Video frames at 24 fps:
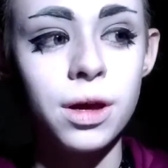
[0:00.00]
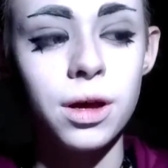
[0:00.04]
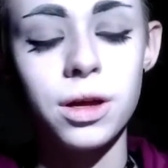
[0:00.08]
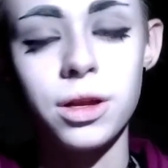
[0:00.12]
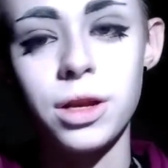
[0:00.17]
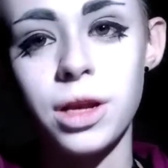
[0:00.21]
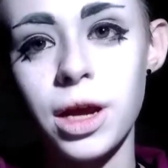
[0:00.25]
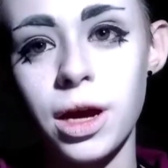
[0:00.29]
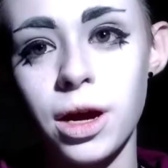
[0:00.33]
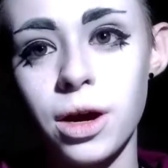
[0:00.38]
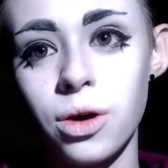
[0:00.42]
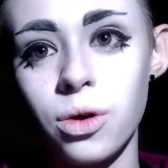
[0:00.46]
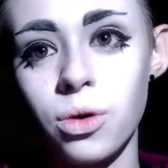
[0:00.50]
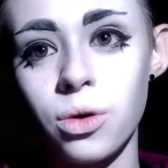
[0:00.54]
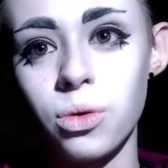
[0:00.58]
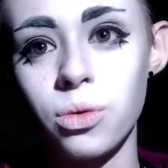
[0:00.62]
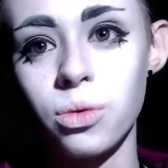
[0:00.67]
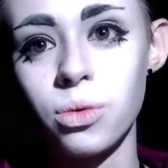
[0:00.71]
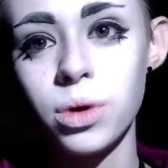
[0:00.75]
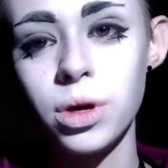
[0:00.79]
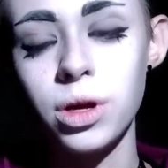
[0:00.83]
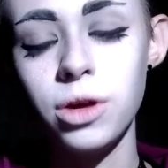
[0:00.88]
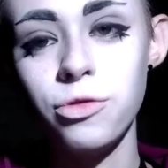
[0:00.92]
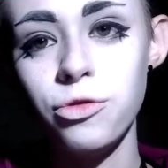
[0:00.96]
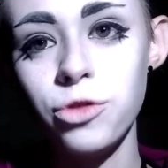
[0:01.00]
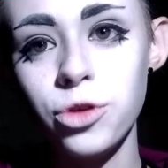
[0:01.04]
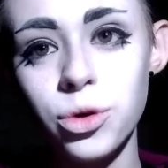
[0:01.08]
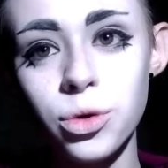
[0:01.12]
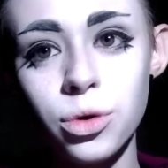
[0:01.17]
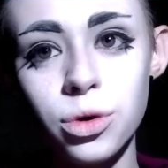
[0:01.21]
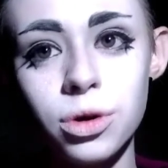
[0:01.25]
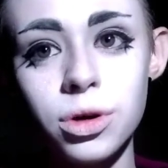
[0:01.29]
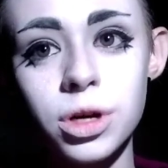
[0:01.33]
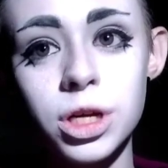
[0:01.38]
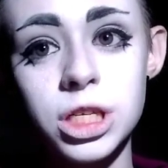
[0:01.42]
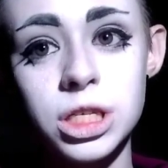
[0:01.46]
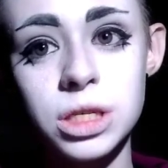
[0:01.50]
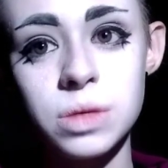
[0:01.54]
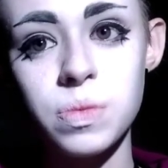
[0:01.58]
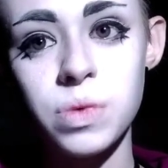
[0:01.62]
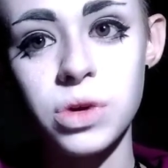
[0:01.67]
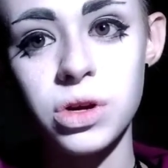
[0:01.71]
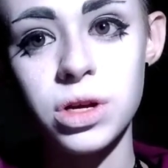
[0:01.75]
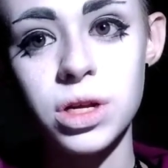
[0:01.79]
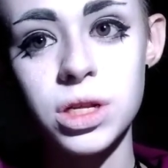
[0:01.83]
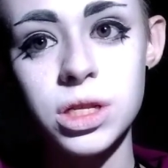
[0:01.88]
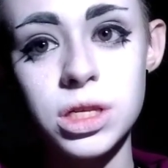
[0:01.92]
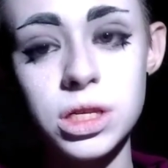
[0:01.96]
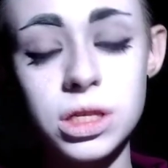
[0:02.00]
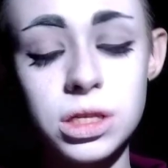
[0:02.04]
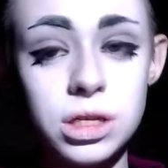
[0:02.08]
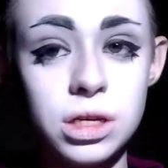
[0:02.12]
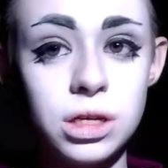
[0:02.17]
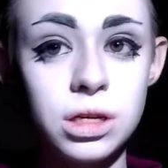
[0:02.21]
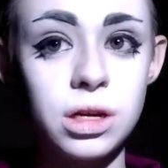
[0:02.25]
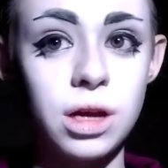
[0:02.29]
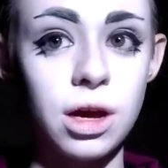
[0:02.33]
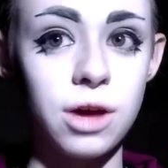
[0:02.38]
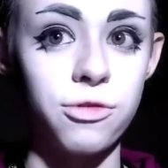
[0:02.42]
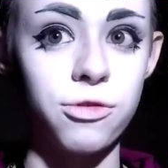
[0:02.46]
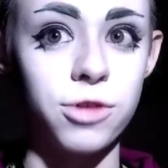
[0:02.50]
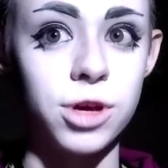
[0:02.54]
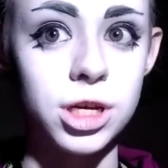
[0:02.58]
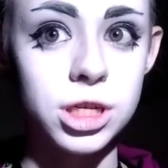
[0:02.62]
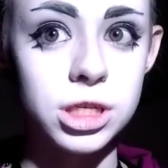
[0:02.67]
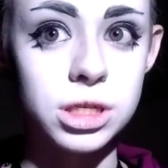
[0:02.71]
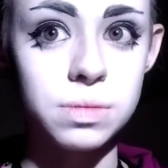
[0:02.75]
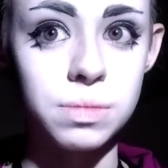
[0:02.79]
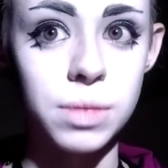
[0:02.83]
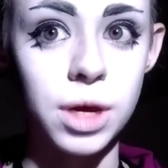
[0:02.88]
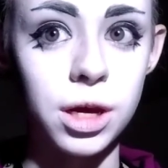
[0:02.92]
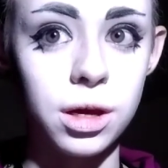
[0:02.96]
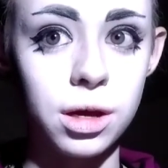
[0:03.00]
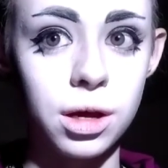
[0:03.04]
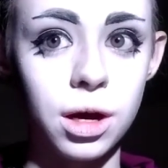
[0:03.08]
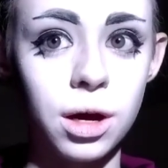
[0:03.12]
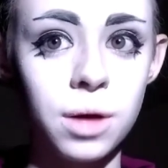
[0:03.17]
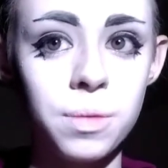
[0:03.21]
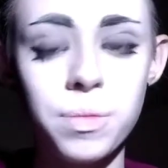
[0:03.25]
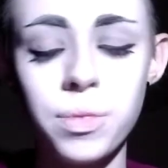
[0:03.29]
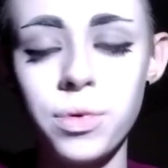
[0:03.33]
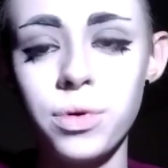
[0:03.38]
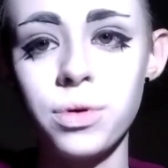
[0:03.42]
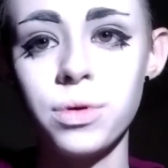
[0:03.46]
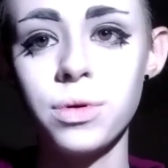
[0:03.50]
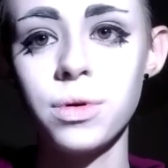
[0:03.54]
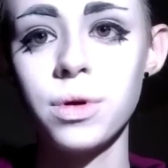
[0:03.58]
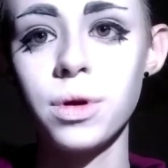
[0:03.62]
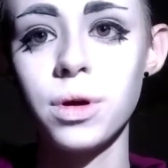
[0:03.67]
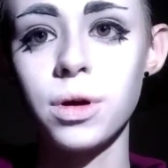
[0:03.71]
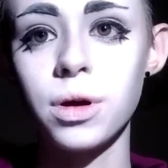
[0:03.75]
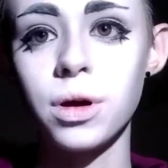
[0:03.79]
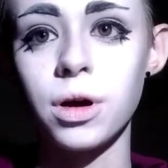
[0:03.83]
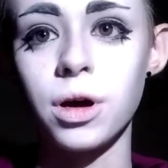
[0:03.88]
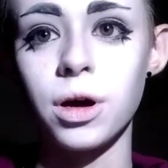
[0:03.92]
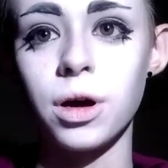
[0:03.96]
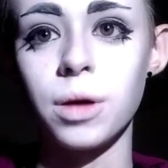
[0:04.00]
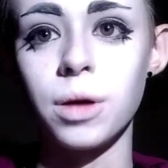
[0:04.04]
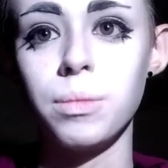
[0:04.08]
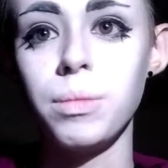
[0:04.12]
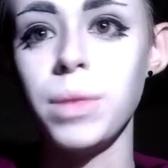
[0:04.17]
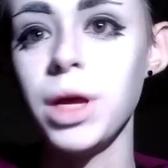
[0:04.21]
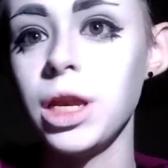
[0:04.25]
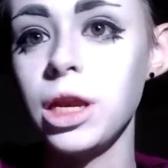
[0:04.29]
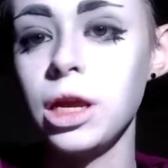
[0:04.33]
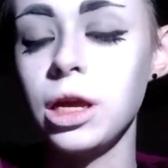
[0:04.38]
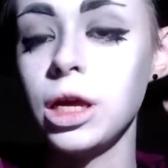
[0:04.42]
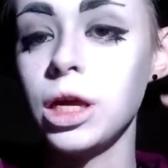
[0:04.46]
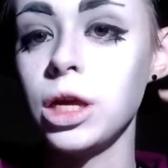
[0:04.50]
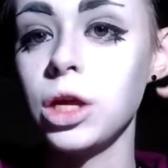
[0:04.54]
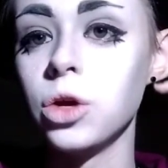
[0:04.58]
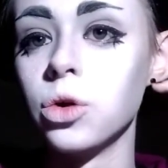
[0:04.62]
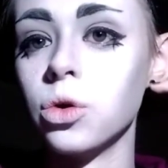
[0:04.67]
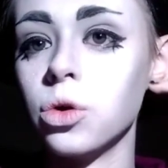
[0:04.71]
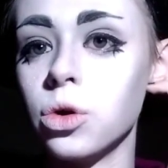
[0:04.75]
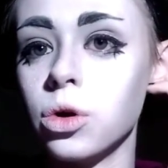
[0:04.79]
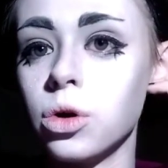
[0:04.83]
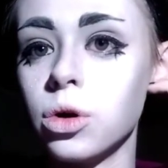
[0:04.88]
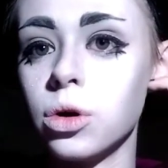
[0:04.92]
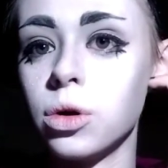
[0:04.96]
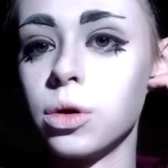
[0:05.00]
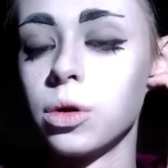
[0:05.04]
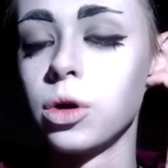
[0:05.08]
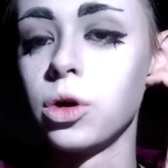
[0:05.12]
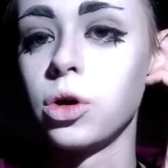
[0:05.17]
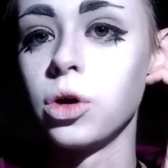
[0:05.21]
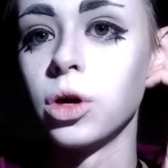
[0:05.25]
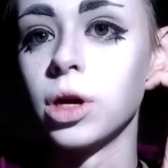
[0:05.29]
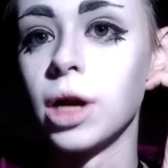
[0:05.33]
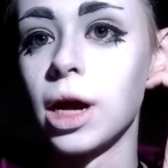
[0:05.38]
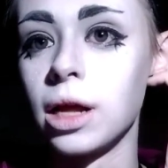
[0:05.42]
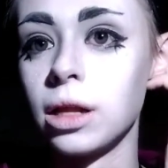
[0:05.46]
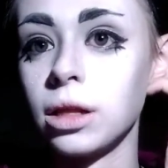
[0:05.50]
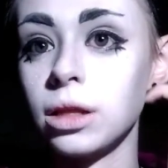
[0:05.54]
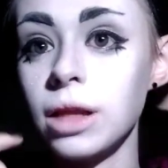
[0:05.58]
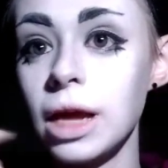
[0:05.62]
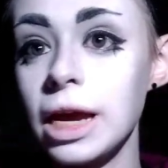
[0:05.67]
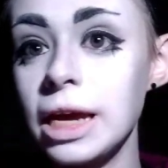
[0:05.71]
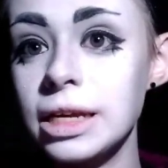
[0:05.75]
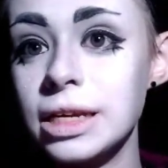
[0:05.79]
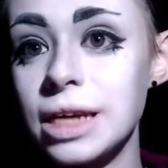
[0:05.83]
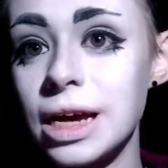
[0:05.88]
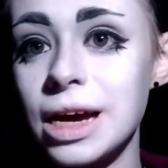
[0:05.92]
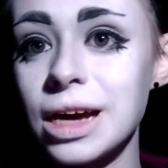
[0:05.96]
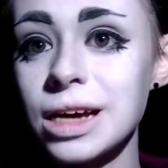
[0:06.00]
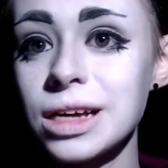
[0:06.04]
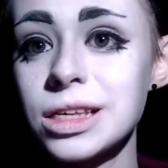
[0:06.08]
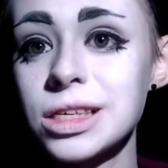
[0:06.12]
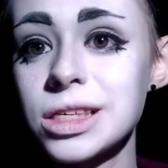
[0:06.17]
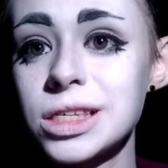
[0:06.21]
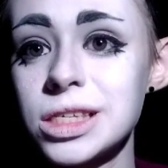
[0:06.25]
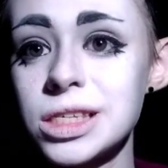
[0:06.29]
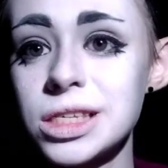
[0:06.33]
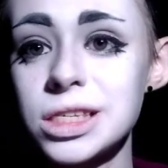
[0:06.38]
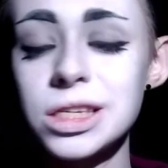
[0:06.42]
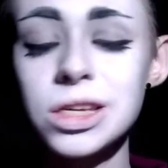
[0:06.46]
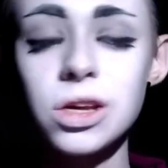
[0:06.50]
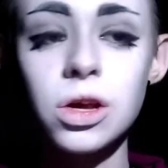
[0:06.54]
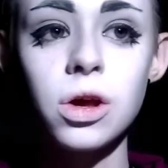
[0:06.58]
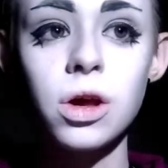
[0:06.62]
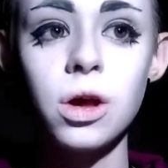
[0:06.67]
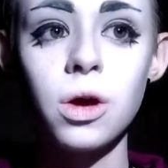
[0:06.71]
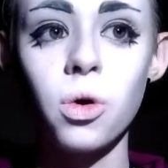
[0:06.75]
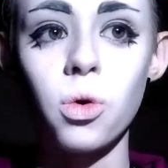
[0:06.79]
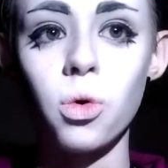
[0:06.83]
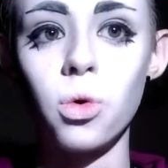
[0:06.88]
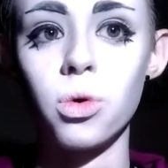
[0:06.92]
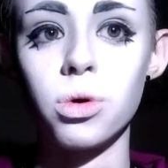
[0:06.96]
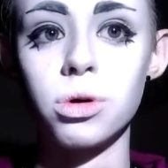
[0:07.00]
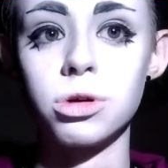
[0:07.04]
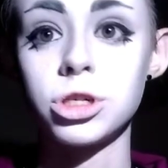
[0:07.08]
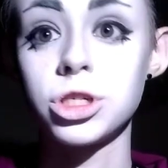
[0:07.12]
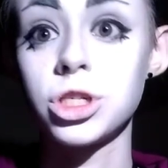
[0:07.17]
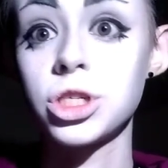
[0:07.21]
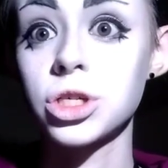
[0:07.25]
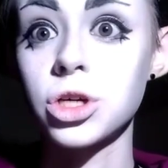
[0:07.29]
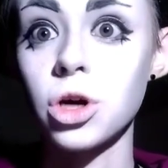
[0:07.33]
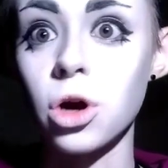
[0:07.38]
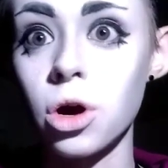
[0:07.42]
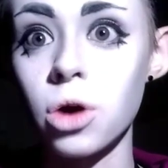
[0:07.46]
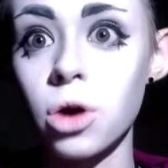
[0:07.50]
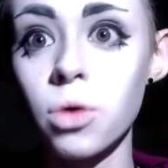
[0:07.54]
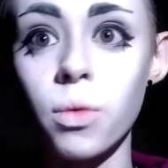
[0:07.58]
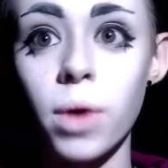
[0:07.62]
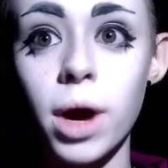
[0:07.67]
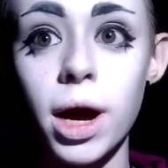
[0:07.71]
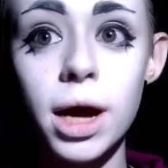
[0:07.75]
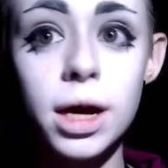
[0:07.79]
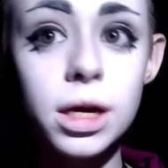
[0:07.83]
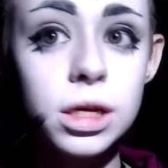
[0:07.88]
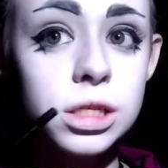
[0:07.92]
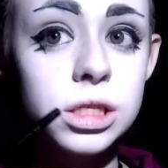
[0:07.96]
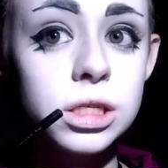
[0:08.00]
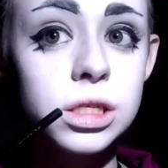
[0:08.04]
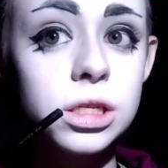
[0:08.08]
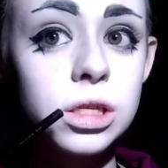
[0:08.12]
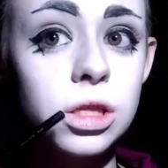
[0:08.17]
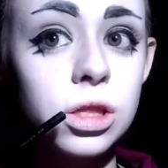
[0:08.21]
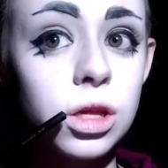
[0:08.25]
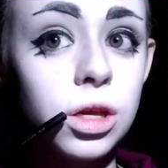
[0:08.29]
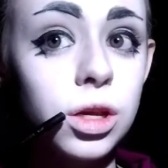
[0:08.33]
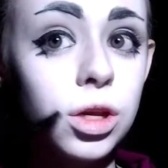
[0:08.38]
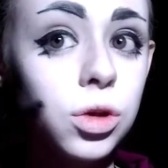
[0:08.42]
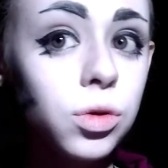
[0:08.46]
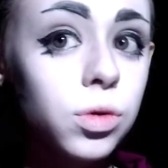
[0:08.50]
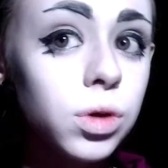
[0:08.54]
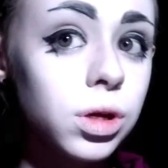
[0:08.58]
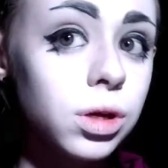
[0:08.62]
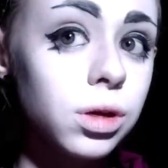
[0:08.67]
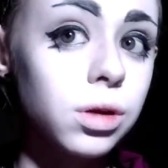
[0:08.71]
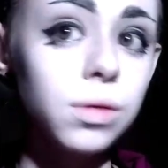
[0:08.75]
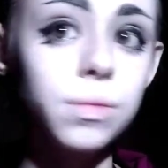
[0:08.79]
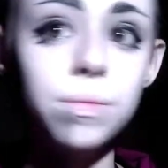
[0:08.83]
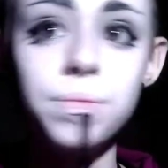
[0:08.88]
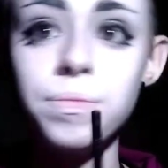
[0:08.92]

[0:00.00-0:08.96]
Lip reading: Now, if you're experienced in FX makeup, meaning you're good at latex or scar wax, then you can,